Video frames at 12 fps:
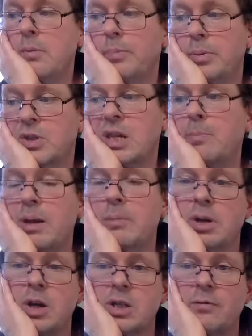But simply
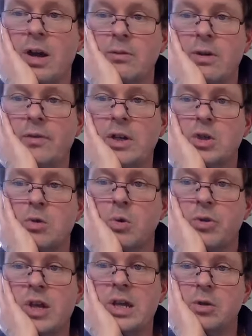because if I
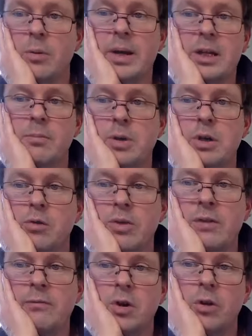stored things on my computer
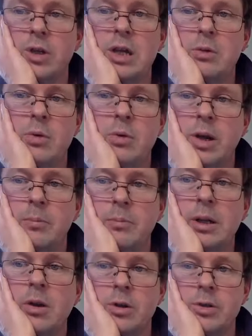and then forgot the keyword, I'd be
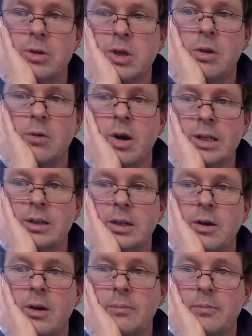lost. So
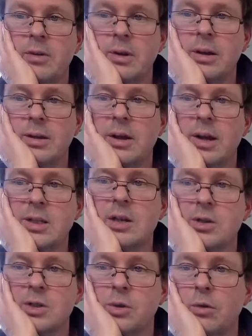I
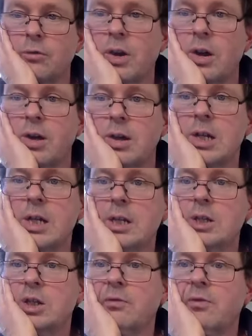tend to sort of
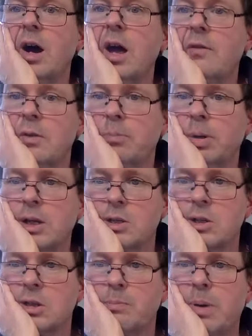survive in
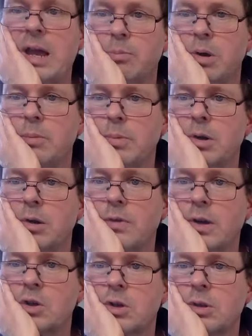blizzards of paper, but
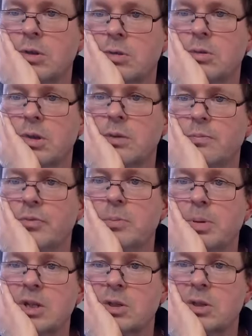eventually the
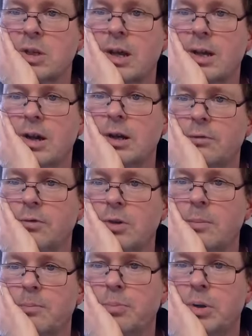blizzards get kind of
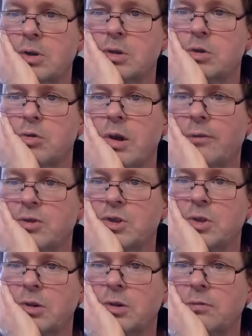put into drifts
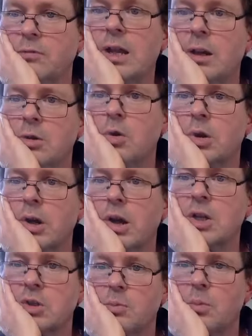so that are vaguely
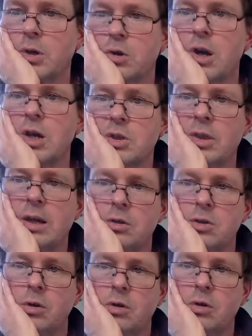organized, and one tries to then
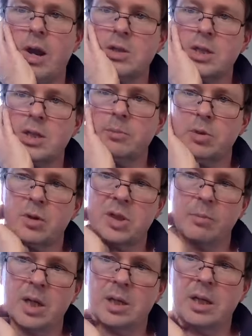sort of create some sort of
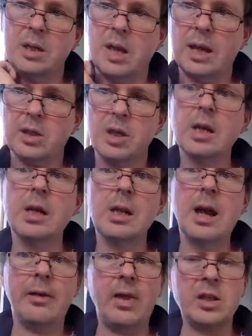subject index.
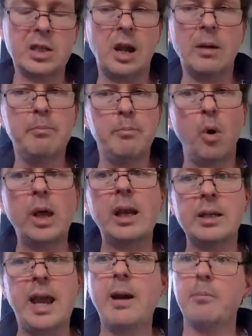And then there's a kind of
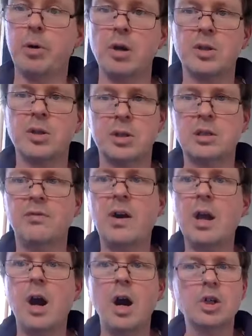boiling down process. It's
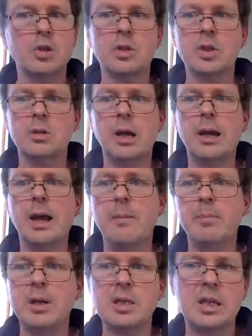very arduous,
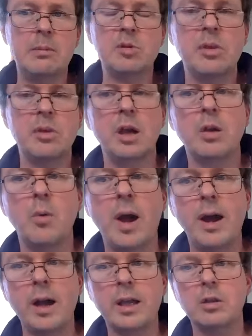but it seems to be the only
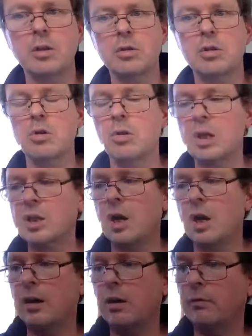way I can do this
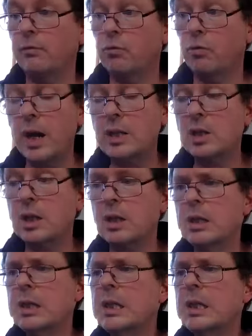kind of writing.